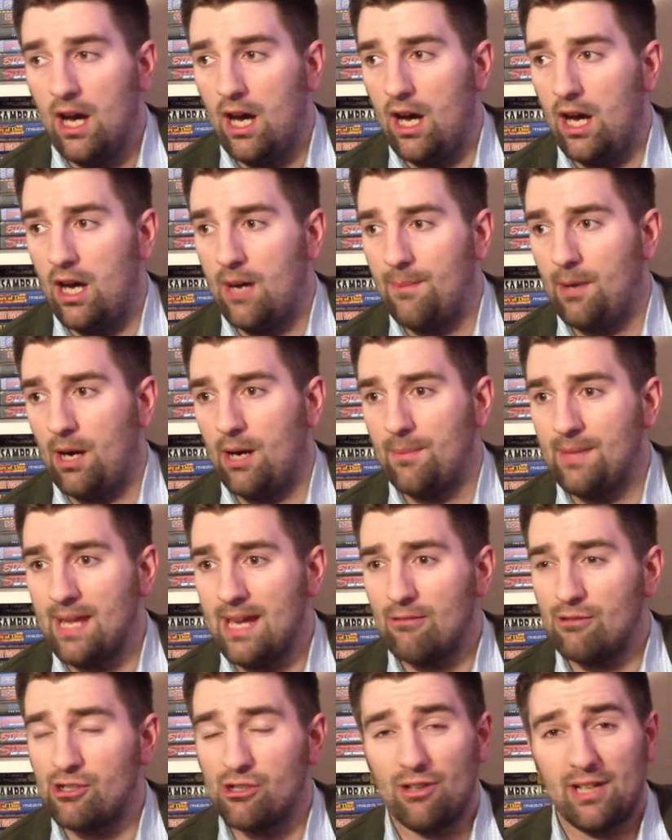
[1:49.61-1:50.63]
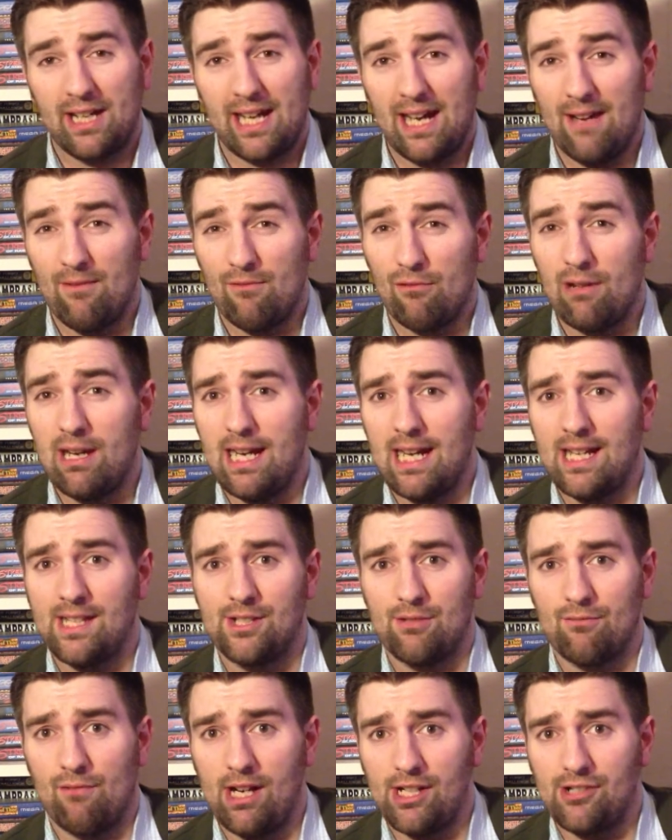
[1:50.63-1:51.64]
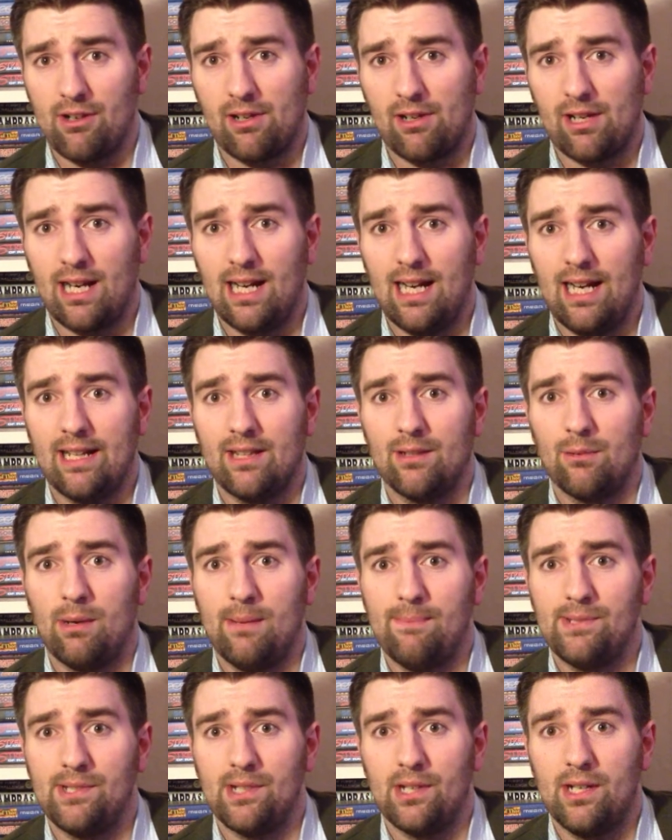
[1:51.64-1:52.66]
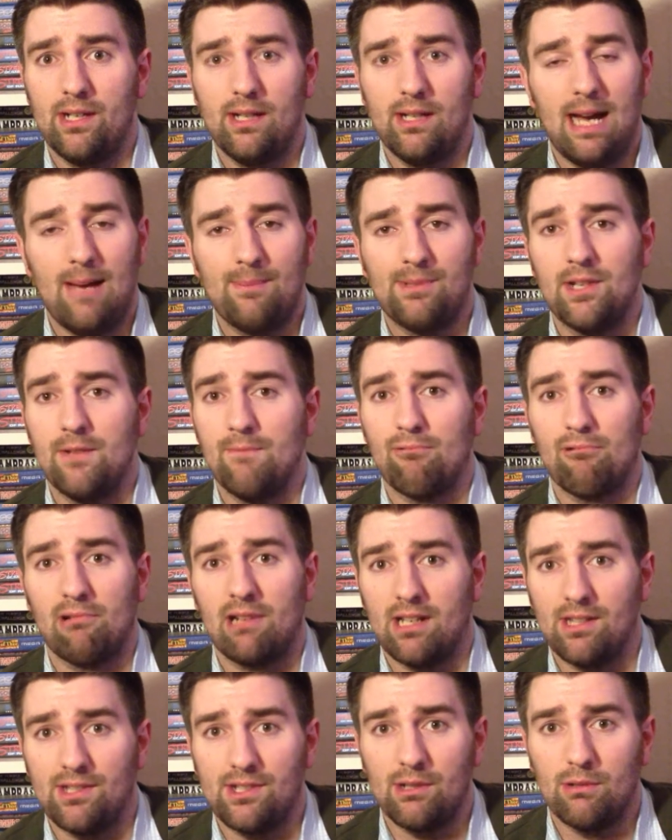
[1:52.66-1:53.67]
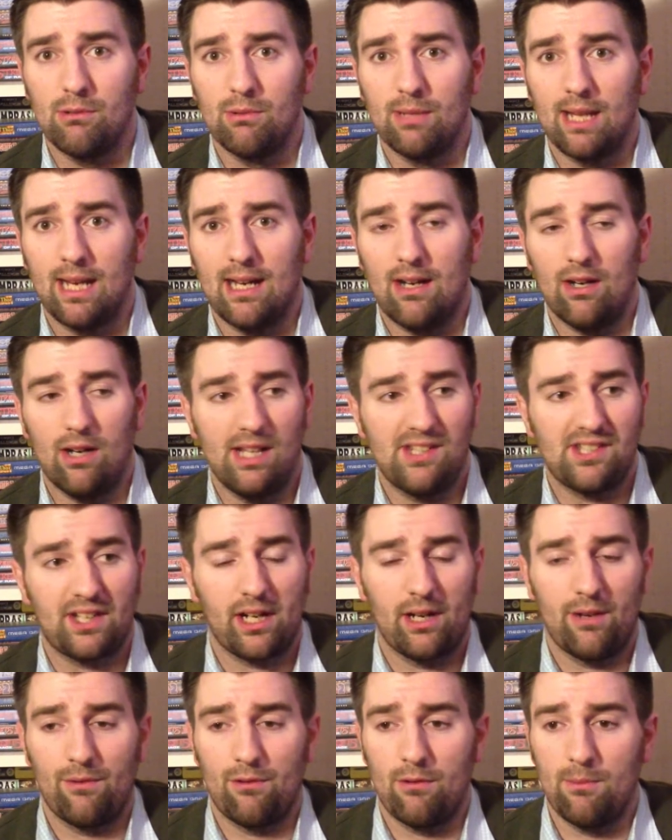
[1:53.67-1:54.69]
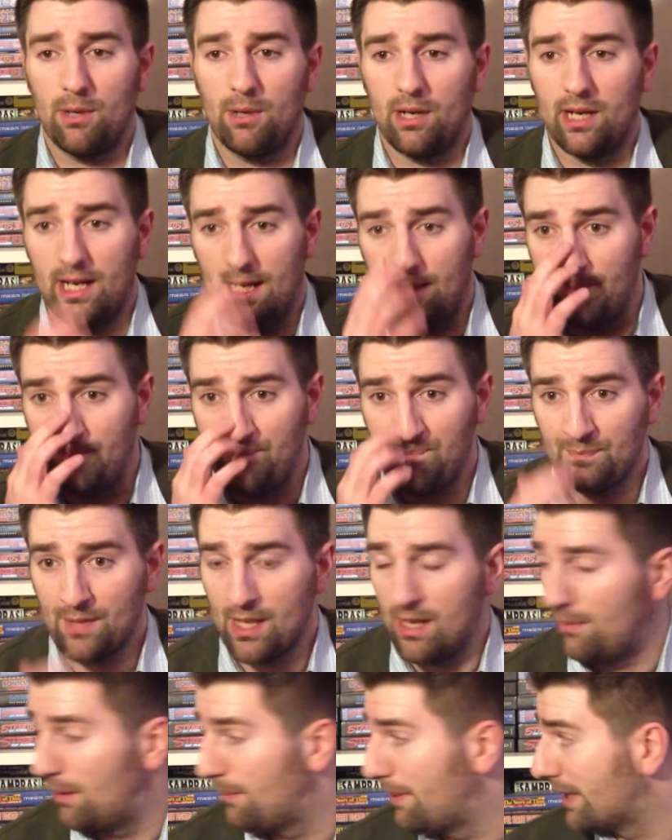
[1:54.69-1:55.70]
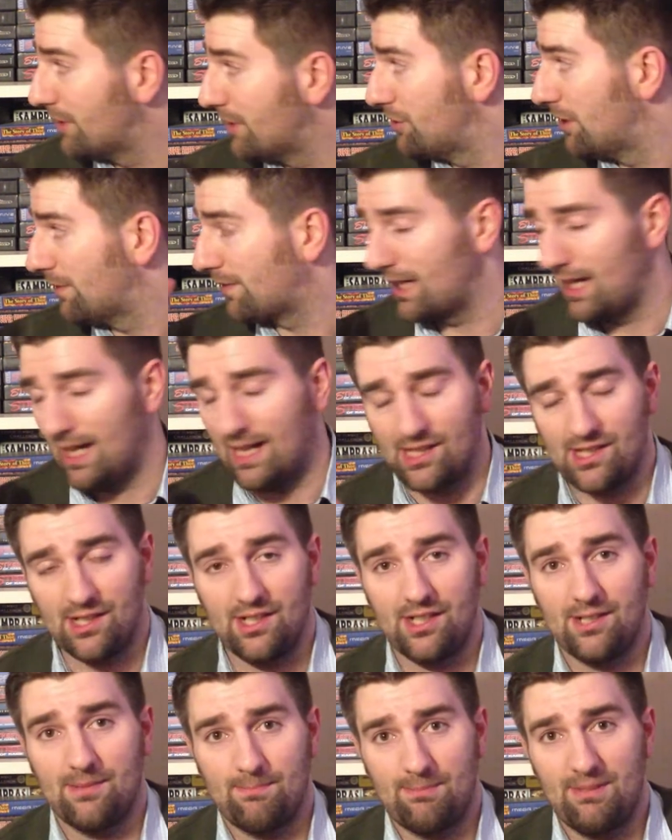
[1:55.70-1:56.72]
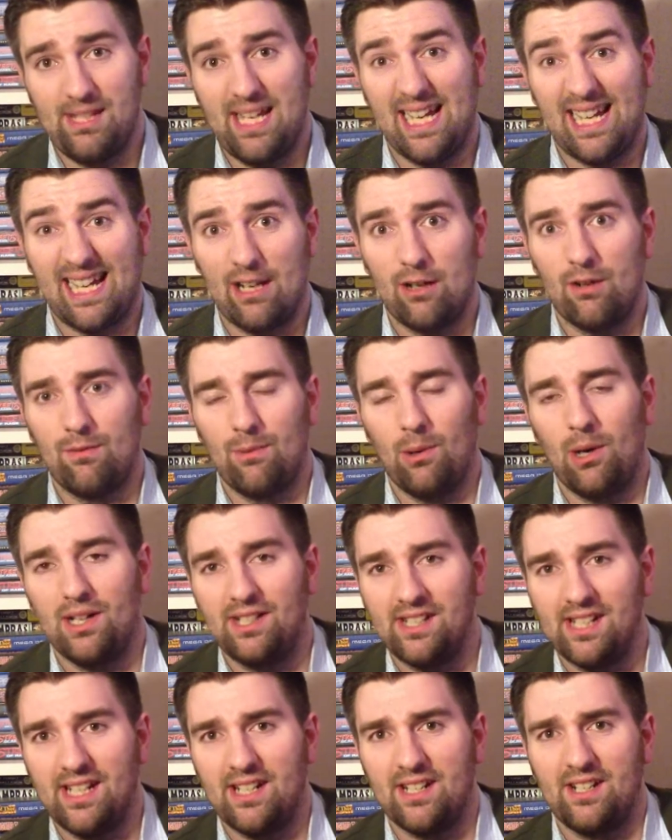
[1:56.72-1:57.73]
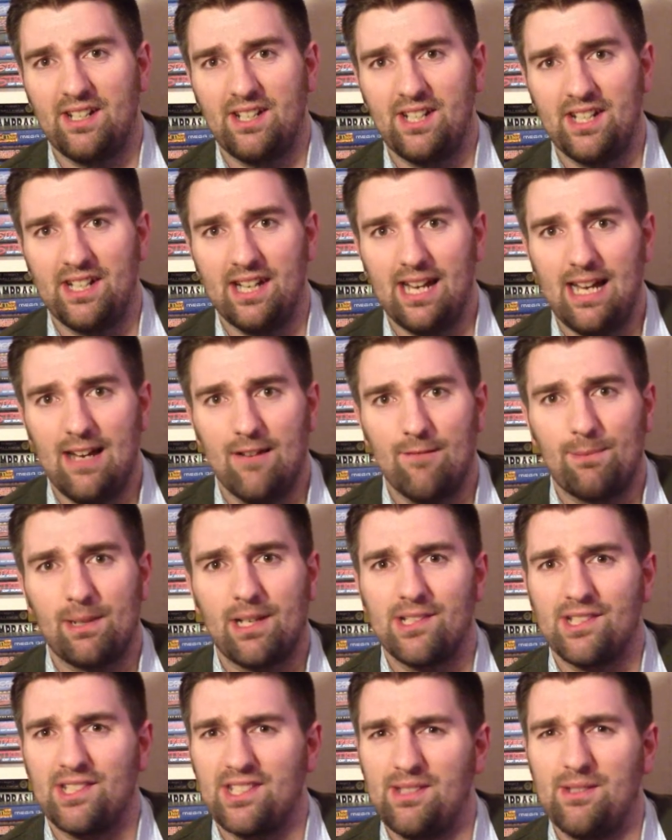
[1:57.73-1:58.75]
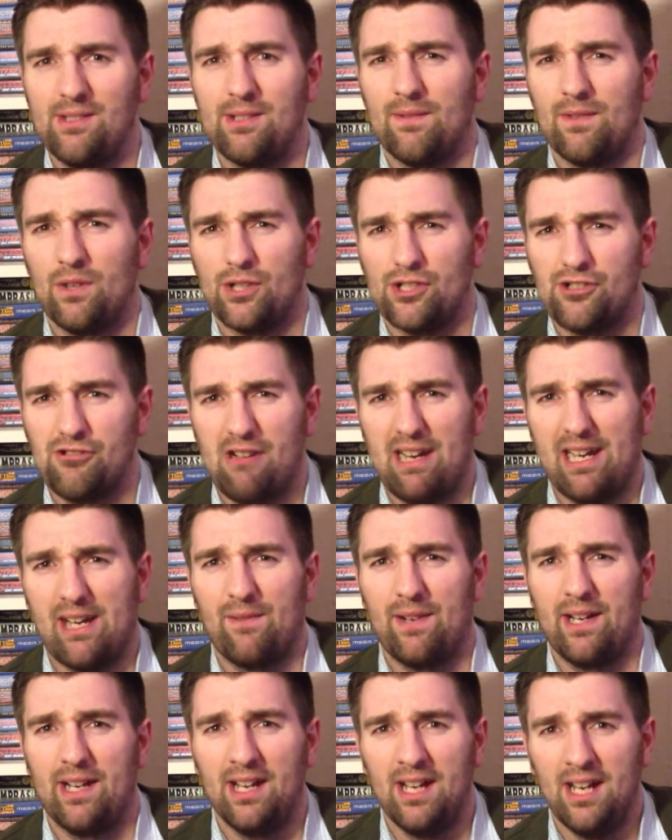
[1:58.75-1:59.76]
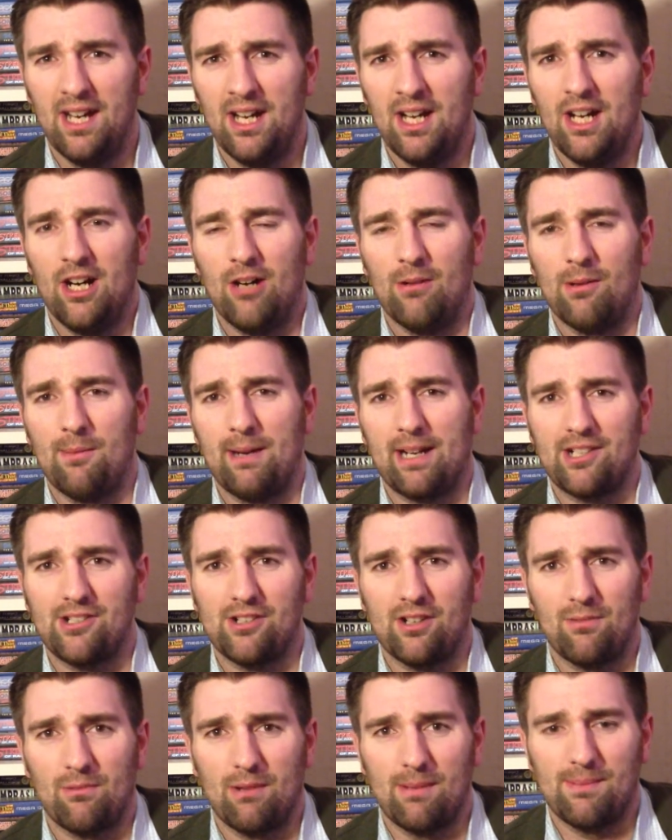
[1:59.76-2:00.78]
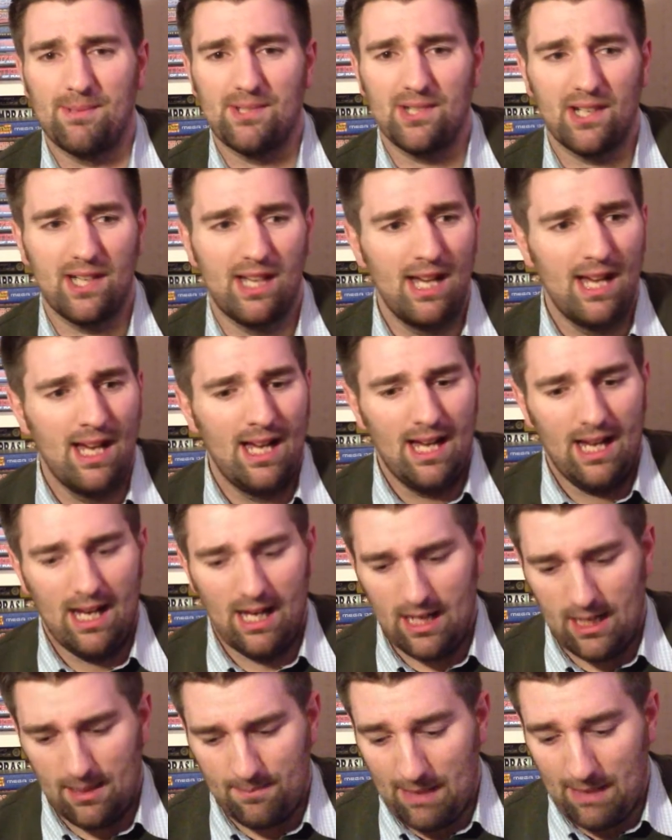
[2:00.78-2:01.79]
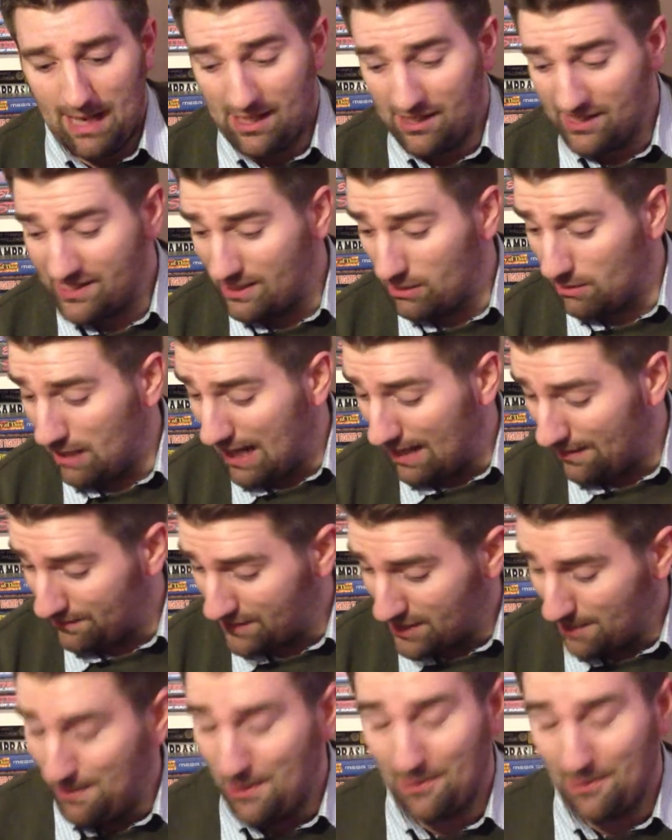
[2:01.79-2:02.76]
I'm now trying to get really into Retro Collect, the website. Absolutely brilliant tool that. I had to go through my my Megadrive collection, just ticking off what I did and didn't have, because since I've lost track of it on my Megadrive website. And I still have, to